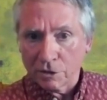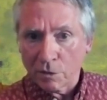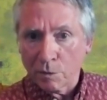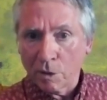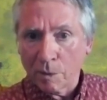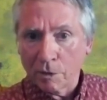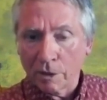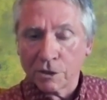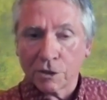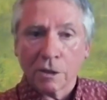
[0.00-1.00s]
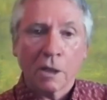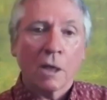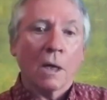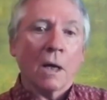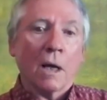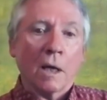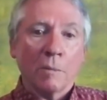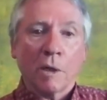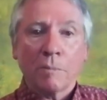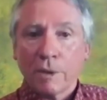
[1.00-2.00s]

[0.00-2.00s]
general population. It might